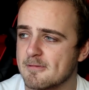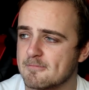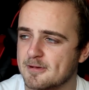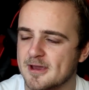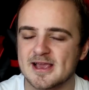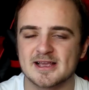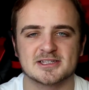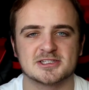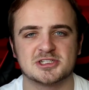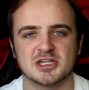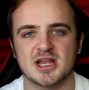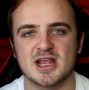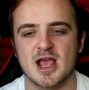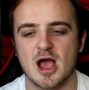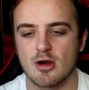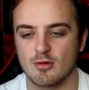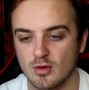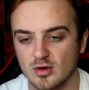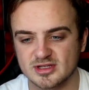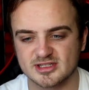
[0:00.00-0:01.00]
but
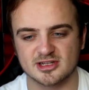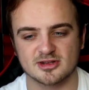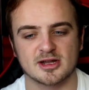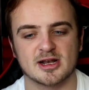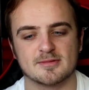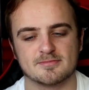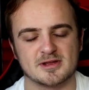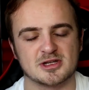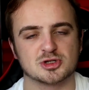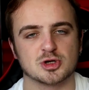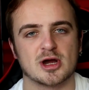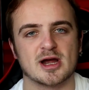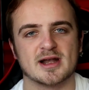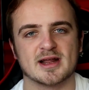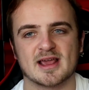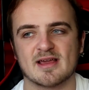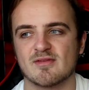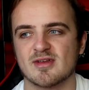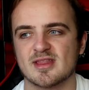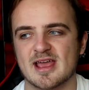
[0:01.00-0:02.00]
PSG are also going to be
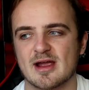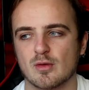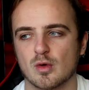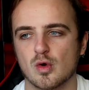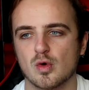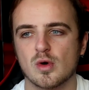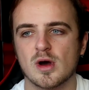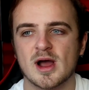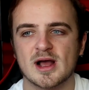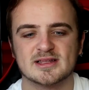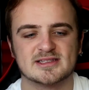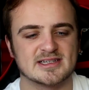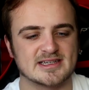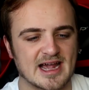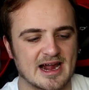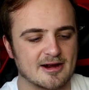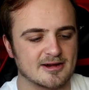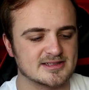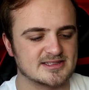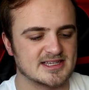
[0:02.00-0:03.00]
trying to give it their all to
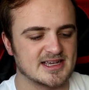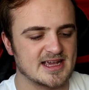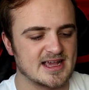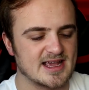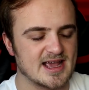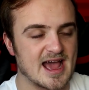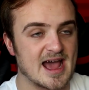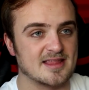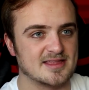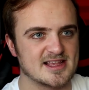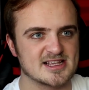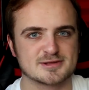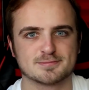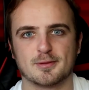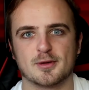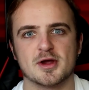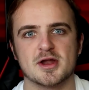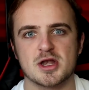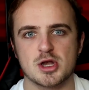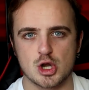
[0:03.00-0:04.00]
guarantee at this
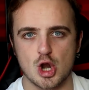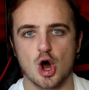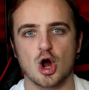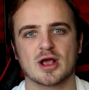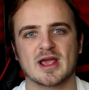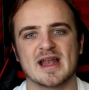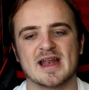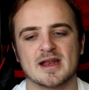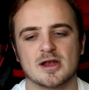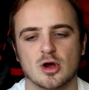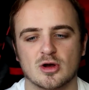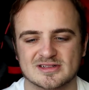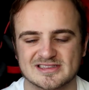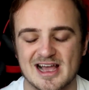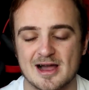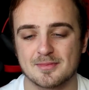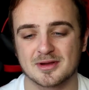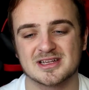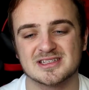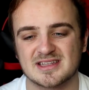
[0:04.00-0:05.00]
point not getting
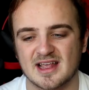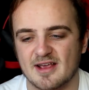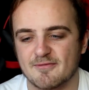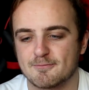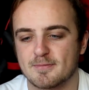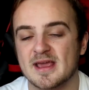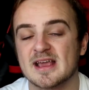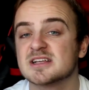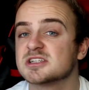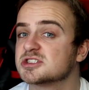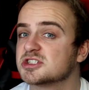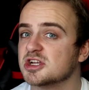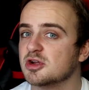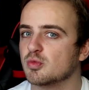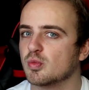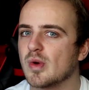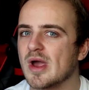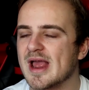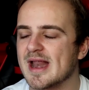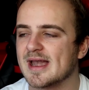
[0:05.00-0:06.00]
knocked out, because if
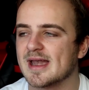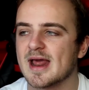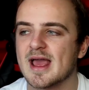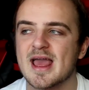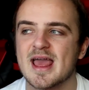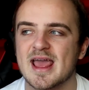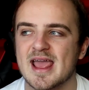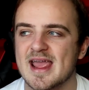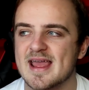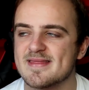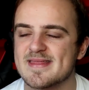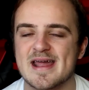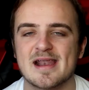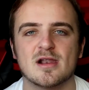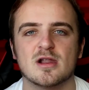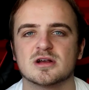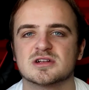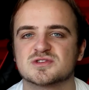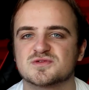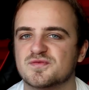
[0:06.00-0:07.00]
PSG win, it
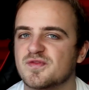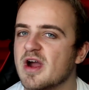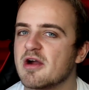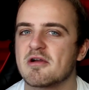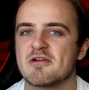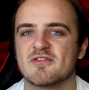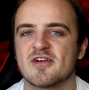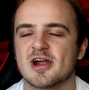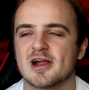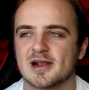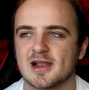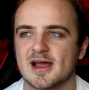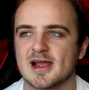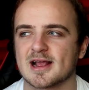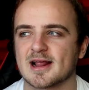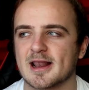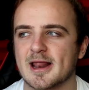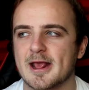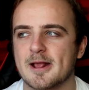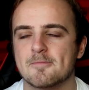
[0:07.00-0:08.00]
then looks very, very
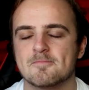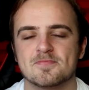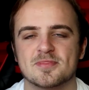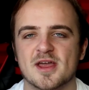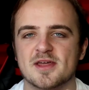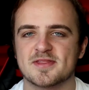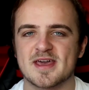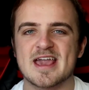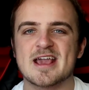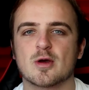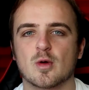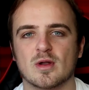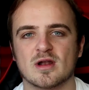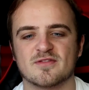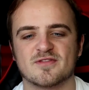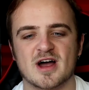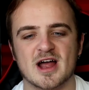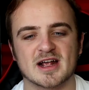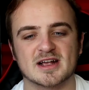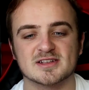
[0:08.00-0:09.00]
likely that they
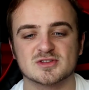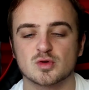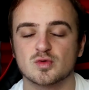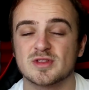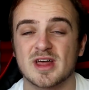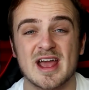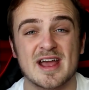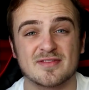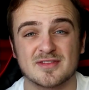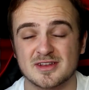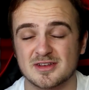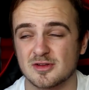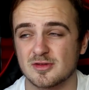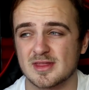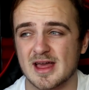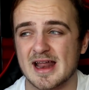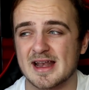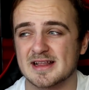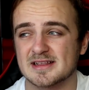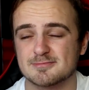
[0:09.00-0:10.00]
qualify, because all they have to
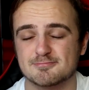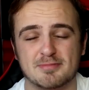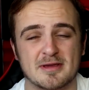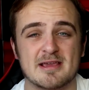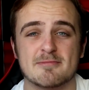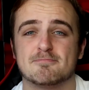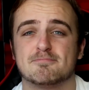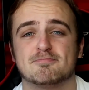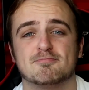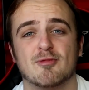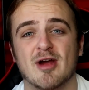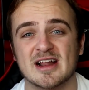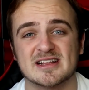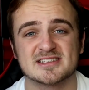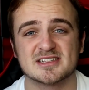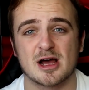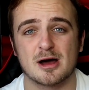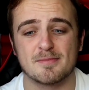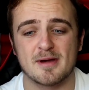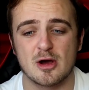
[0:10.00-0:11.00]
do then is beat Red
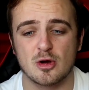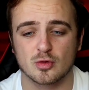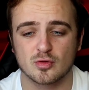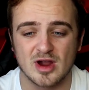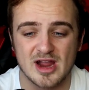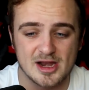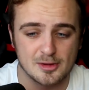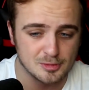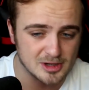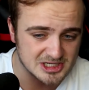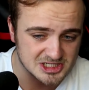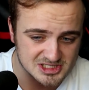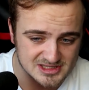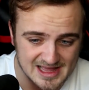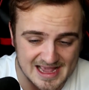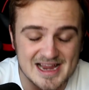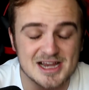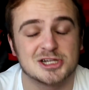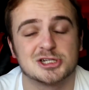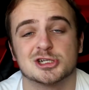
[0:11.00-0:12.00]
Star Belgrade, which
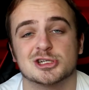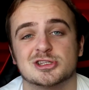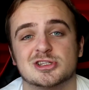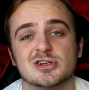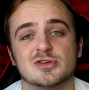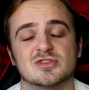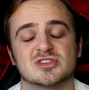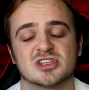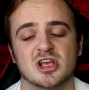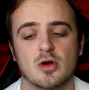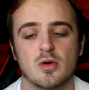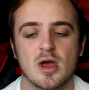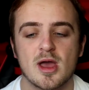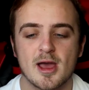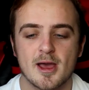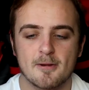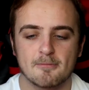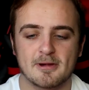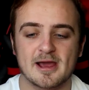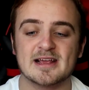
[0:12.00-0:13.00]
they should do. So
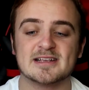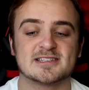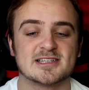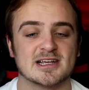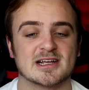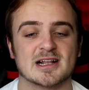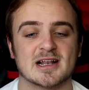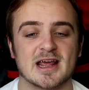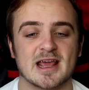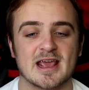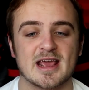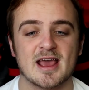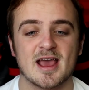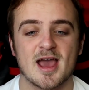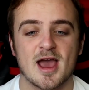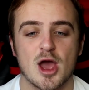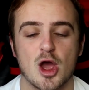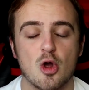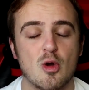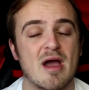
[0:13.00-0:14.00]
basically,
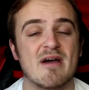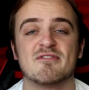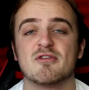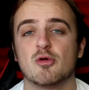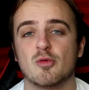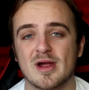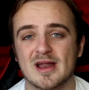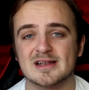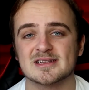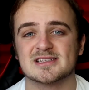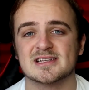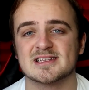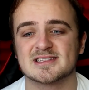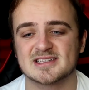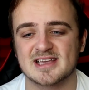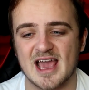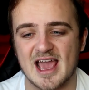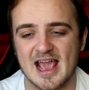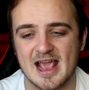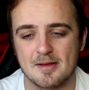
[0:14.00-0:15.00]
whoever wins
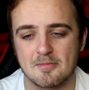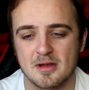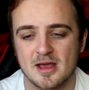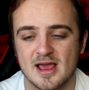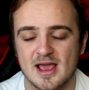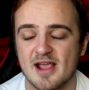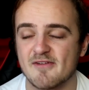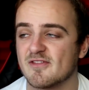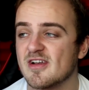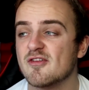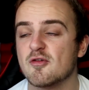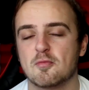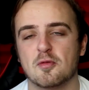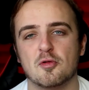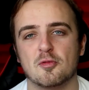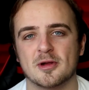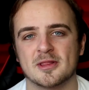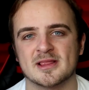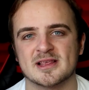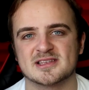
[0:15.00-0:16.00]
this game, if
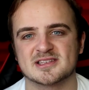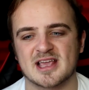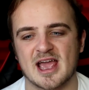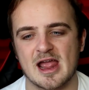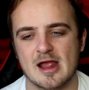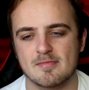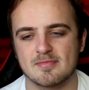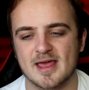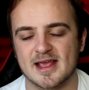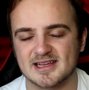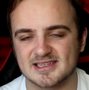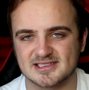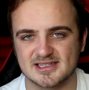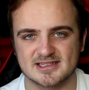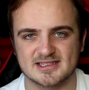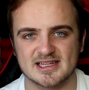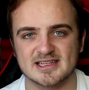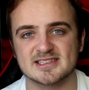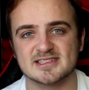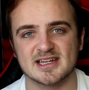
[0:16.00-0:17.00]
Liverpool win this game, they
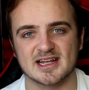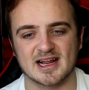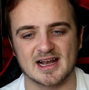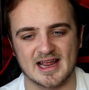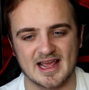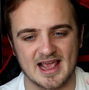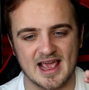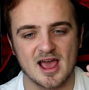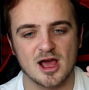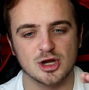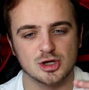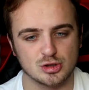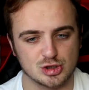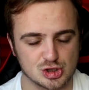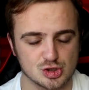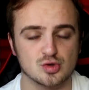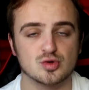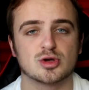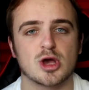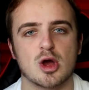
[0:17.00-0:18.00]
statistically
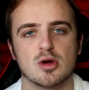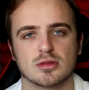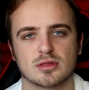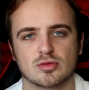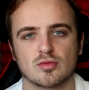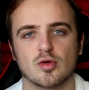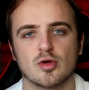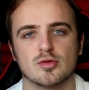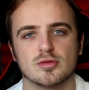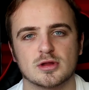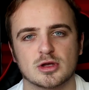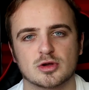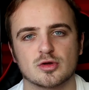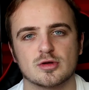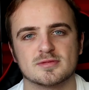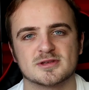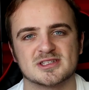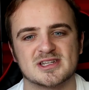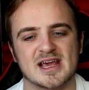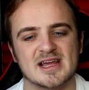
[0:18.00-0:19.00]
do go through the
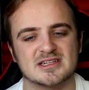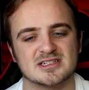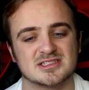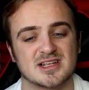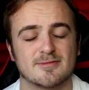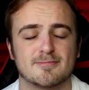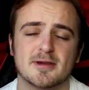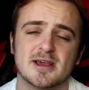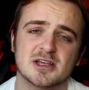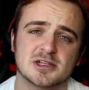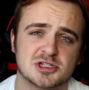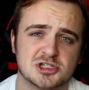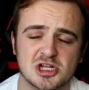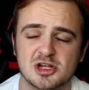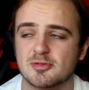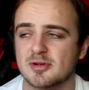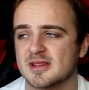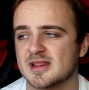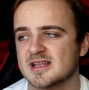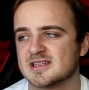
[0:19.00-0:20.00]
group stages. If
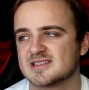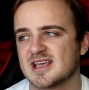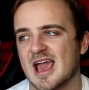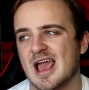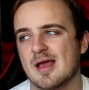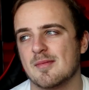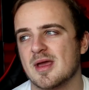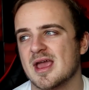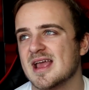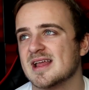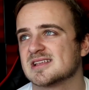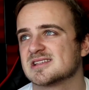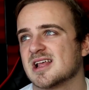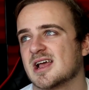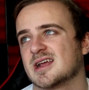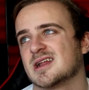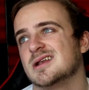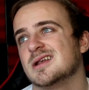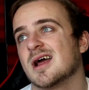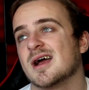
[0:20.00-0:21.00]
PSG win this game, it's
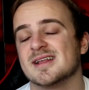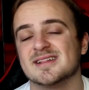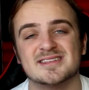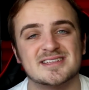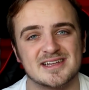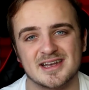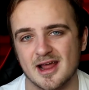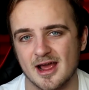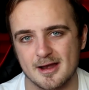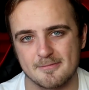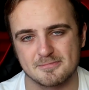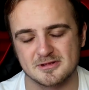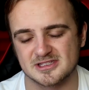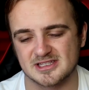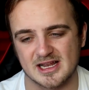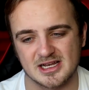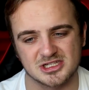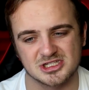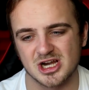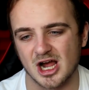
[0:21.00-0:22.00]
like
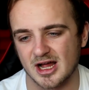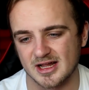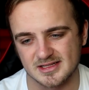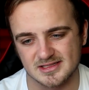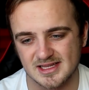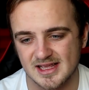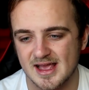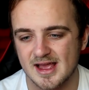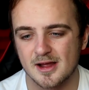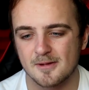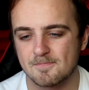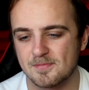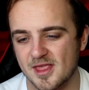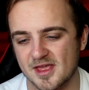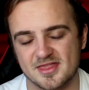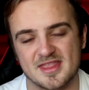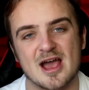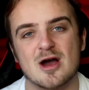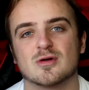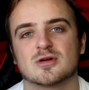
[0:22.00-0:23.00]
99% chance
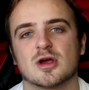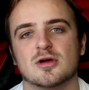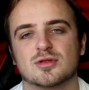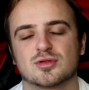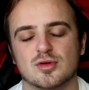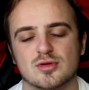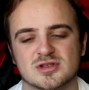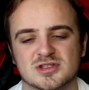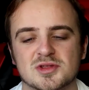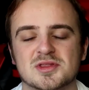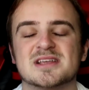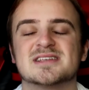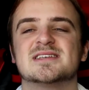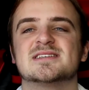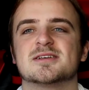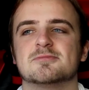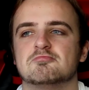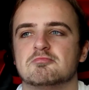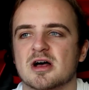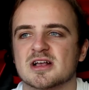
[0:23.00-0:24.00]
that they'll go through. So this
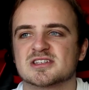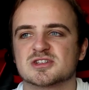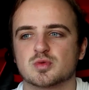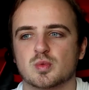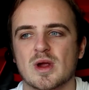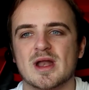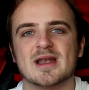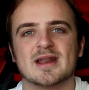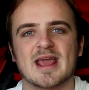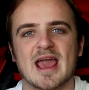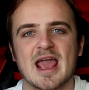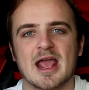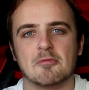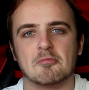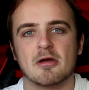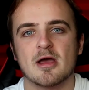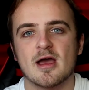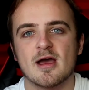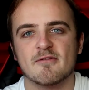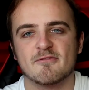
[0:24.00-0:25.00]
is a must-win
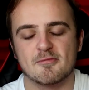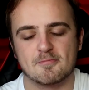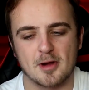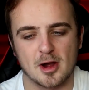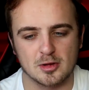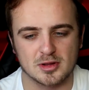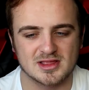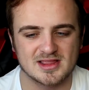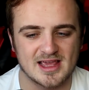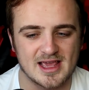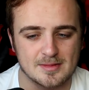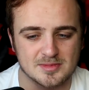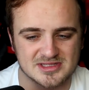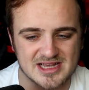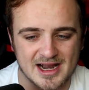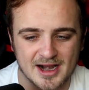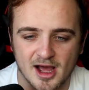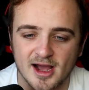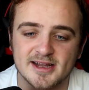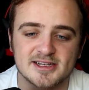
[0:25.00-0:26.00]
game for both
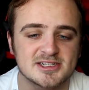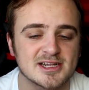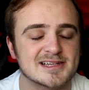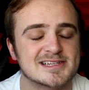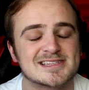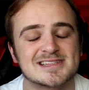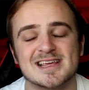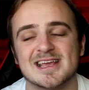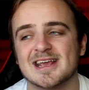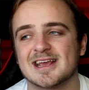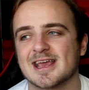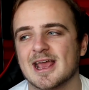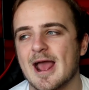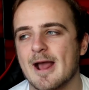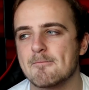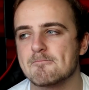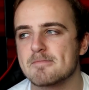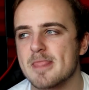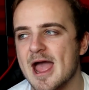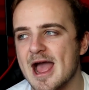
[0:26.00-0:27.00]
teams, and I just think
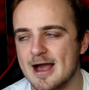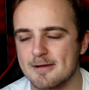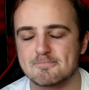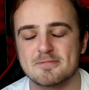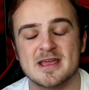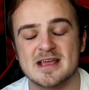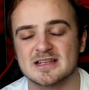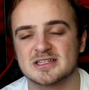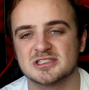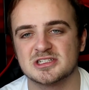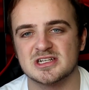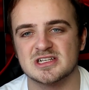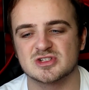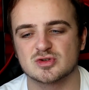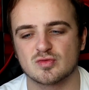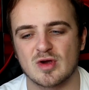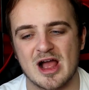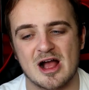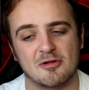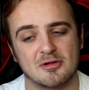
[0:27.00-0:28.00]
at
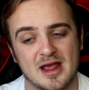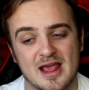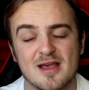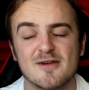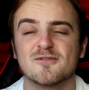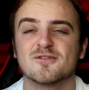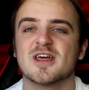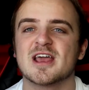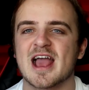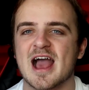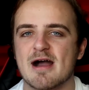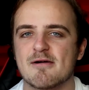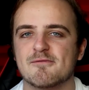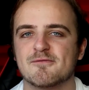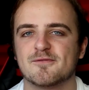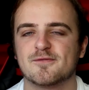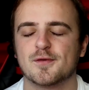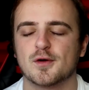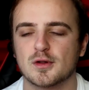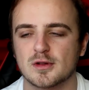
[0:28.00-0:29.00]
PSG's ground, if they
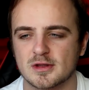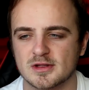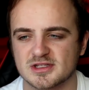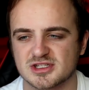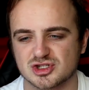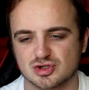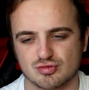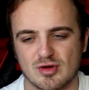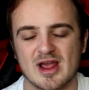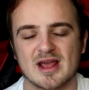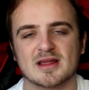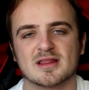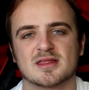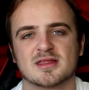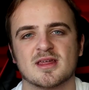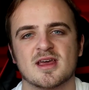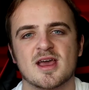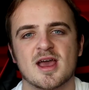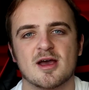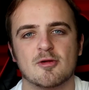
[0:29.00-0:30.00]
have full
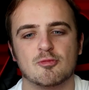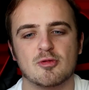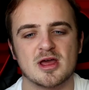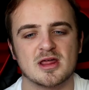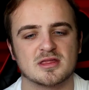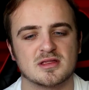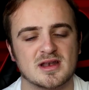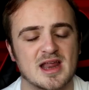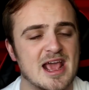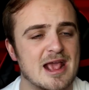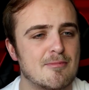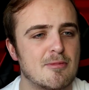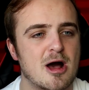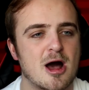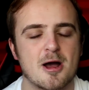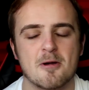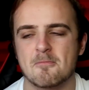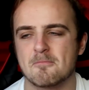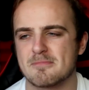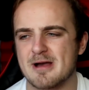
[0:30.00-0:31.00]
strength with
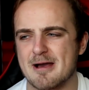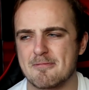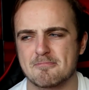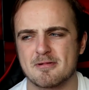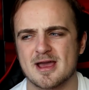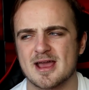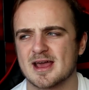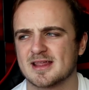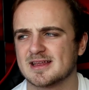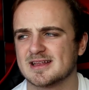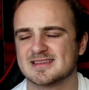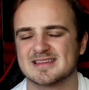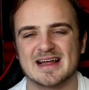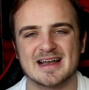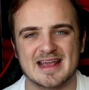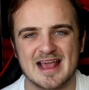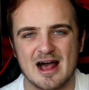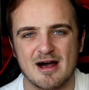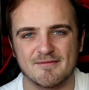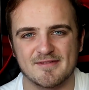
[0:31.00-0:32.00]
Neymar, Mbappe, I think
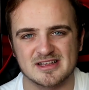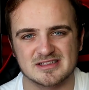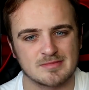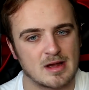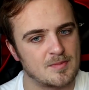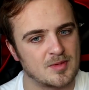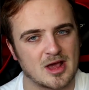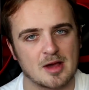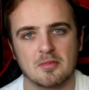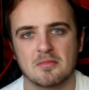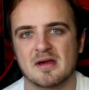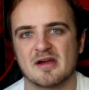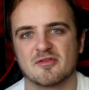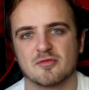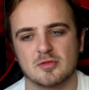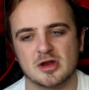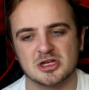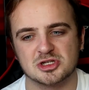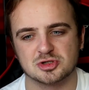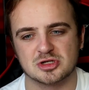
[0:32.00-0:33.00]
Dani Alves might be coming
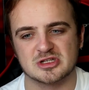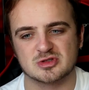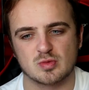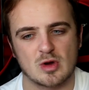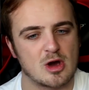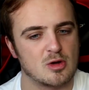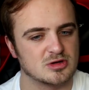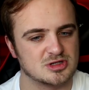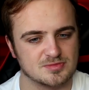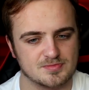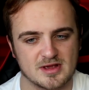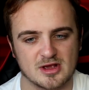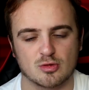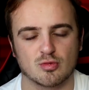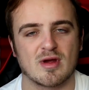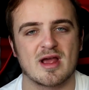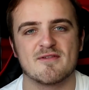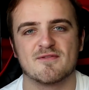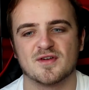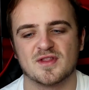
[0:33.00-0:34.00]
back from an injury as well, which would be
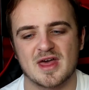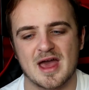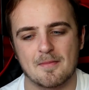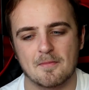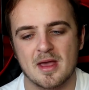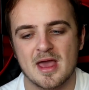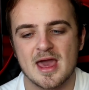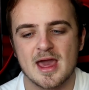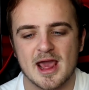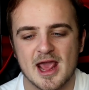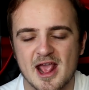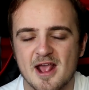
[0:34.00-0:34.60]
great for them.